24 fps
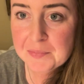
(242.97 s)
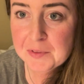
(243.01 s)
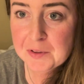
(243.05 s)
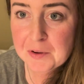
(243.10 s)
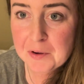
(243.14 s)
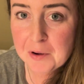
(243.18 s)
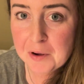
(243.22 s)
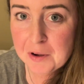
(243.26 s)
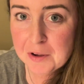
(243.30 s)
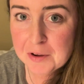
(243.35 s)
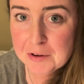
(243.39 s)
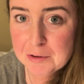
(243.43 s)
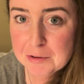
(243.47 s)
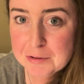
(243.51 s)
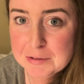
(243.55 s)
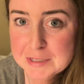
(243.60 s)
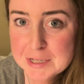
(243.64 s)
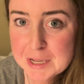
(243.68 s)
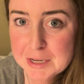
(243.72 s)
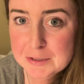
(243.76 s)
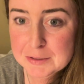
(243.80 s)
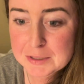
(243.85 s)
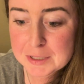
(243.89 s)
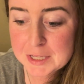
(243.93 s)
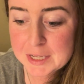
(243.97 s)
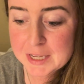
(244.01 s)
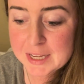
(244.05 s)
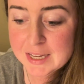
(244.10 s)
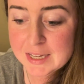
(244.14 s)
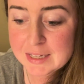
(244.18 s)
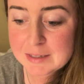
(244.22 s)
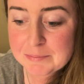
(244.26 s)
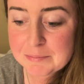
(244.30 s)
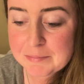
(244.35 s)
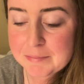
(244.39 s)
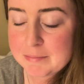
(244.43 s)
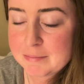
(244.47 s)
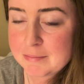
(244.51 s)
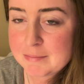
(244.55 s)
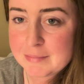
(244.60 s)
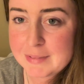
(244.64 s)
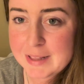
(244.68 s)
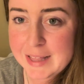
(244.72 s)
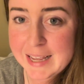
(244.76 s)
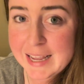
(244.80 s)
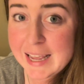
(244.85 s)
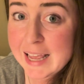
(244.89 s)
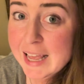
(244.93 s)
Call crew scheduling.
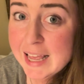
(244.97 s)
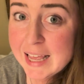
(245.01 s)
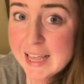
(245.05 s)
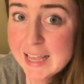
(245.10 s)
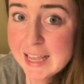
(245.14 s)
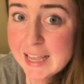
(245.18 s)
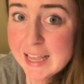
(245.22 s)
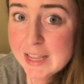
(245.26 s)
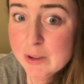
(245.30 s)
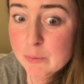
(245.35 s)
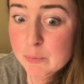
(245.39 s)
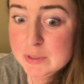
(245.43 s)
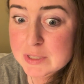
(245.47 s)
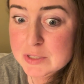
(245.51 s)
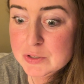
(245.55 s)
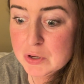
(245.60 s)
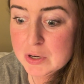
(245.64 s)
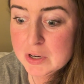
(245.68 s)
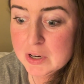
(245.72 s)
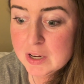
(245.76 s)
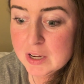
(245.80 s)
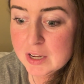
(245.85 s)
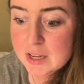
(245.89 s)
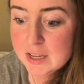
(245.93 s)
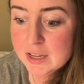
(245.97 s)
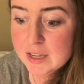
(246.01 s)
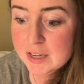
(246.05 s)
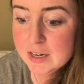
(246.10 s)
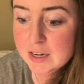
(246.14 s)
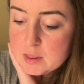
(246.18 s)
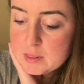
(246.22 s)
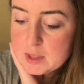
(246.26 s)
Like, hey, what's going on?